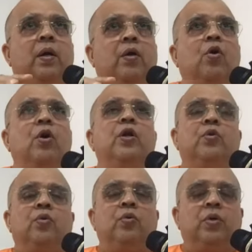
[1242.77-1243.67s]
according
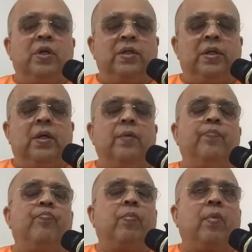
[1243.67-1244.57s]
to Krishna,
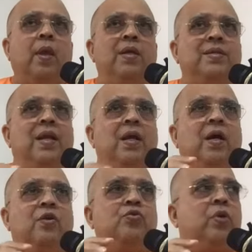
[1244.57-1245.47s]
is telling
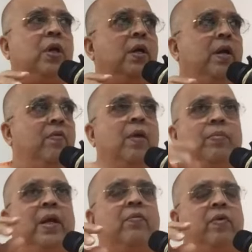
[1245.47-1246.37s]
Arjuna,
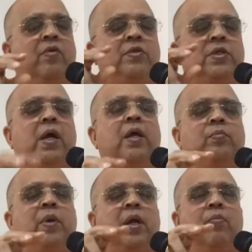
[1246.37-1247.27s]
develop that
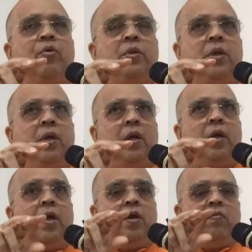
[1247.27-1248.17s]
vyavasayatmika buddhi
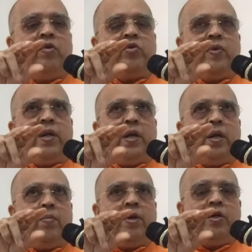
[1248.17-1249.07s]
which will
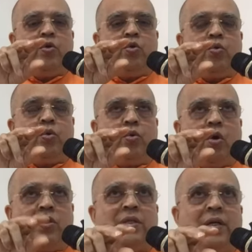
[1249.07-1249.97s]
enable you to
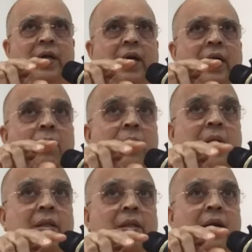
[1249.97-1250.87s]
concentrate and
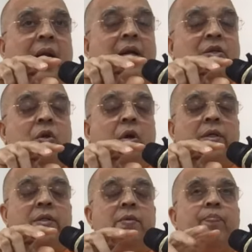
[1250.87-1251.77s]
make the right
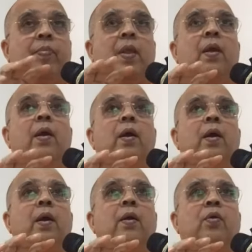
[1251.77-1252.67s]
choice.
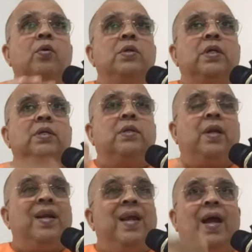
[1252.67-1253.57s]
Don't just
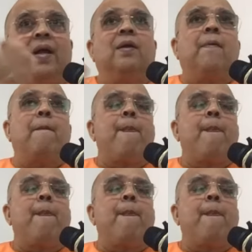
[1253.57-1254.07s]
react.